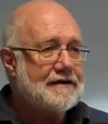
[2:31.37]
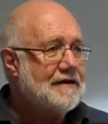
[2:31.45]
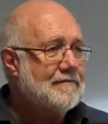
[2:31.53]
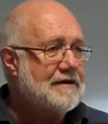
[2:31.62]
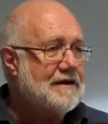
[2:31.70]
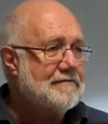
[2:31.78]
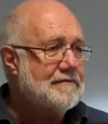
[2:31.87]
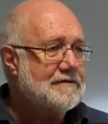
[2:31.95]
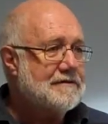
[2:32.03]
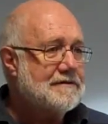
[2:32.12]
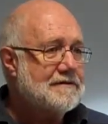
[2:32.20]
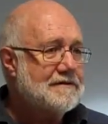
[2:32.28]
coming up
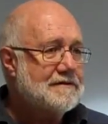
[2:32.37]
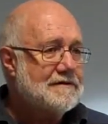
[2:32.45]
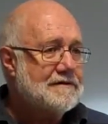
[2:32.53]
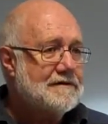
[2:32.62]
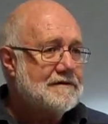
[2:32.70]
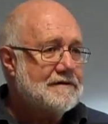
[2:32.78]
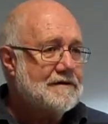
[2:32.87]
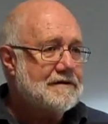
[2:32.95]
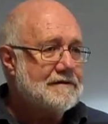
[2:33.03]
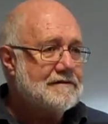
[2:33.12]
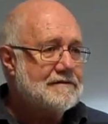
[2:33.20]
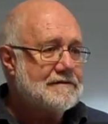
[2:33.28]
with...
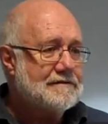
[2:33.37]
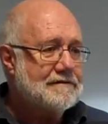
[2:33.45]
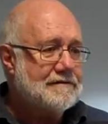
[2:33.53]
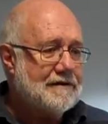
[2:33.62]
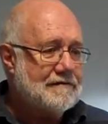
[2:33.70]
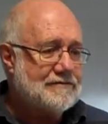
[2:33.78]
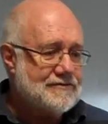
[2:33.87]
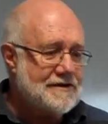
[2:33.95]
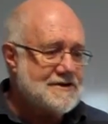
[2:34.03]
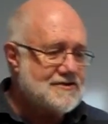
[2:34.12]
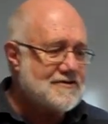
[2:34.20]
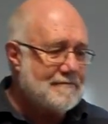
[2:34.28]
I was
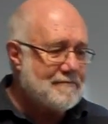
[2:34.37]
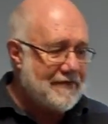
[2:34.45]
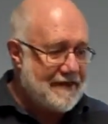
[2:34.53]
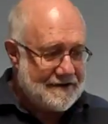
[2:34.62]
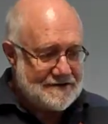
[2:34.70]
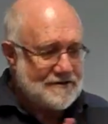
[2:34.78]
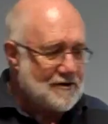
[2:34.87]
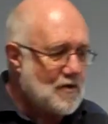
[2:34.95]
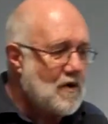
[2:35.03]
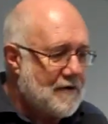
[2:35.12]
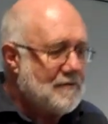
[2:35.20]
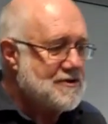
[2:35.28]
really struck by that. It's not
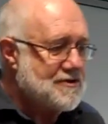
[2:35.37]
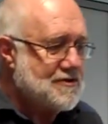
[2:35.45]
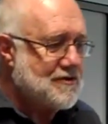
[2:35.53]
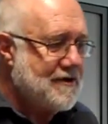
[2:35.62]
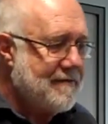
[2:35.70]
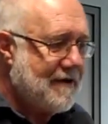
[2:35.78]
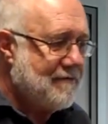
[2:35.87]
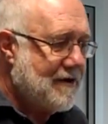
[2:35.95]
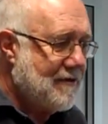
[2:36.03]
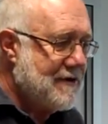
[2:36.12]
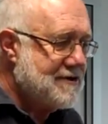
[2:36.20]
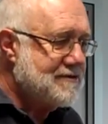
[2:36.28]
quite what you're talking about. When
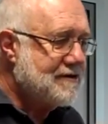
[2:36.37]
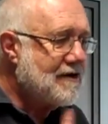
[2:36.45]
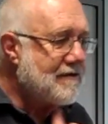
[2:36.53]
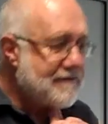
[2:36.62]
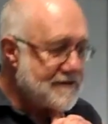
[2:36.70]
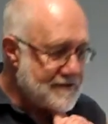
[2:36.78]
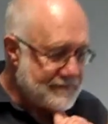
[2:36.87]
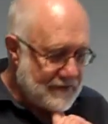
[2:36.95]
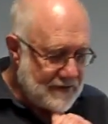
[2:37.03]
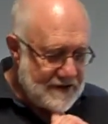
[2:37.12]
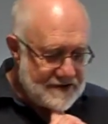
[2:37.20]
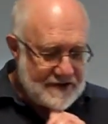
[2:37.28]
I went to a conference a few
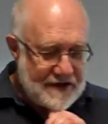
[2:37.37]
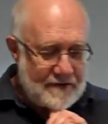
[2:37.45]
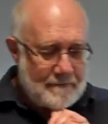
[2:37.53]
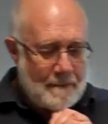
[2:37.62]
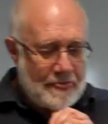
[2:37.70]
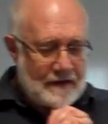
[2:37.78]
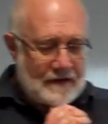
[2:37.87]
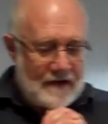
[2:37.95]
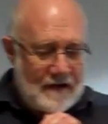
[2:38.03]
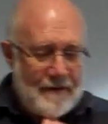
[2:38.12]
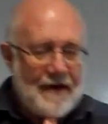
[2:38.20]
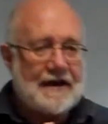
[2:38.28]
years ago
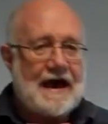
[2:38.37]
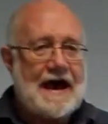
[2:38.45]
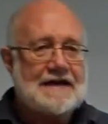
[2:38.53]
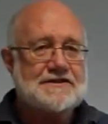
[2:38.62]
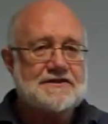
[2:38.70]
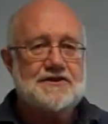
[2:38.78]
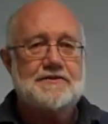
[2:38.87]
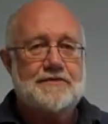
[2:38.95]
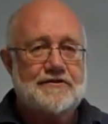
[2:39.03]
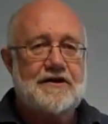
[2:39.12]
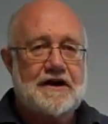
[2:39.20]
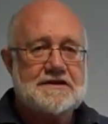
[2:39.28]
about art and human
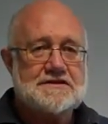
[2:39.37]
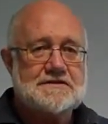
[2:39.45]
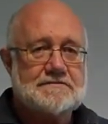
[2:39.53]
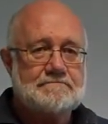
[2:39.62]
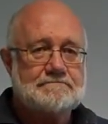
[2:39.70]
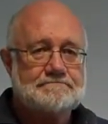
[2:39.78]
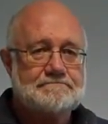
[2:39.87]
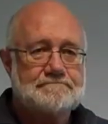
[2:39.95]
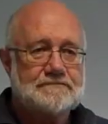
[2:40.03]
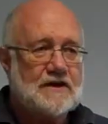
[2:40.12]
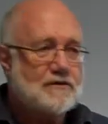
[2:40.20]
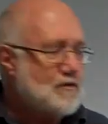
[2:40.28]
rights,
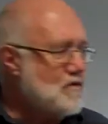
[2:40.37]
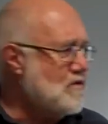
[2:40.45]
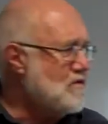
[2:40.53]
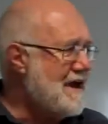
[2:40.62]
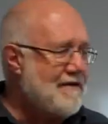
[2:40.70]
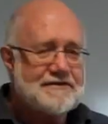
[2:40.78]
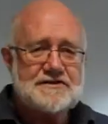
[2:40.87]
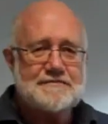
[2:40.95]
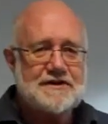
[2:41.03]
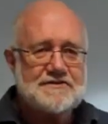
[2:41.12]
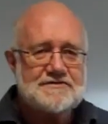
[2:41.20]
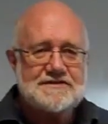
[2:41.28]
I thought, oh wow, this will
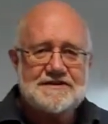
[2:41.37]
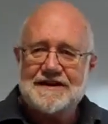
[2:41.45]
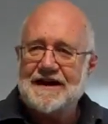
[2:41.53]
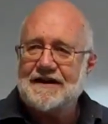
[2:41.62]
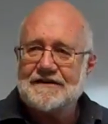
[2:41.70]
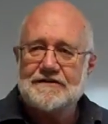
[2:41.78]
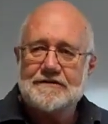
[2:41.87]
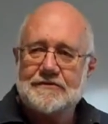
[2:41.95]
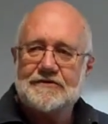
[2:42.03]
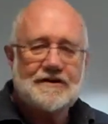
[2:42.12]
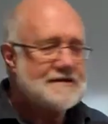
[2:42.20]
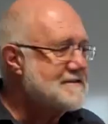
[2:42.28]
be interesting, art and
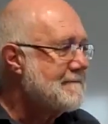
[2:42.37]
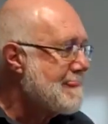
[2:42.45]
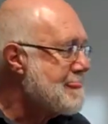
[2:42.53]
human rights.